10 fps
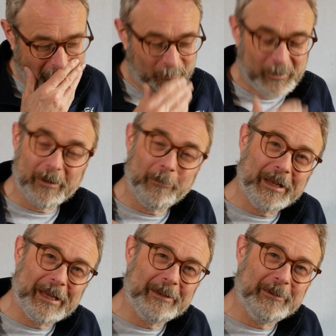when I
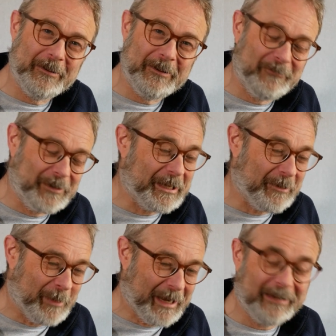played the
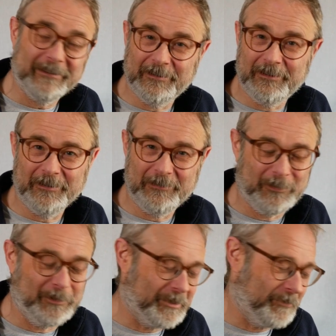video back that I
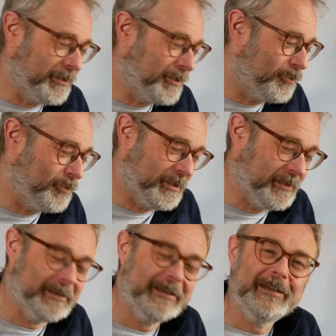thought I'd
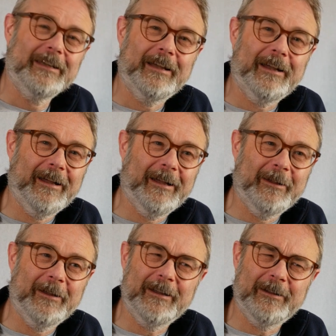recorded,
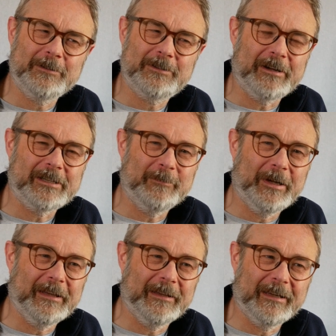I was scratching
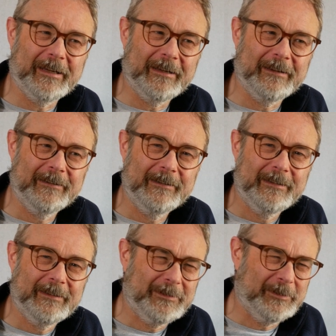my head thinking,
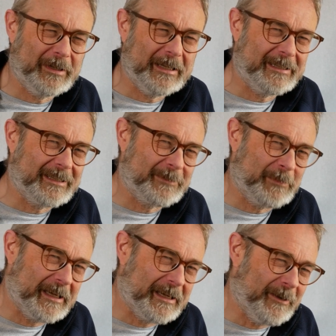do I need to
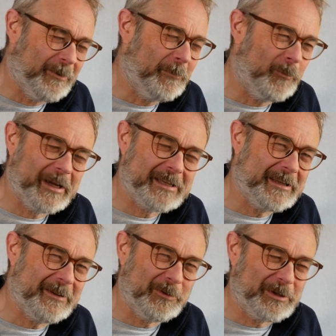speed it up? Where's
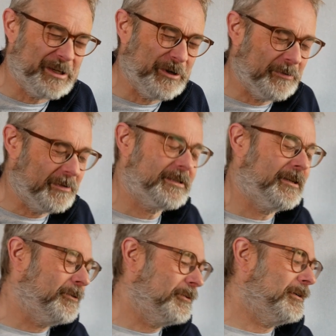the audio?
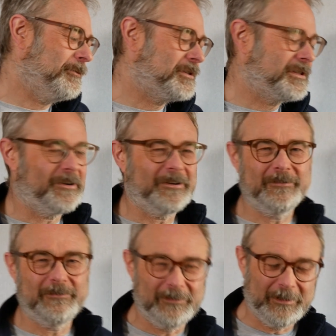So it was kind
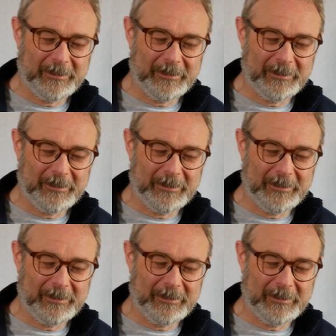of,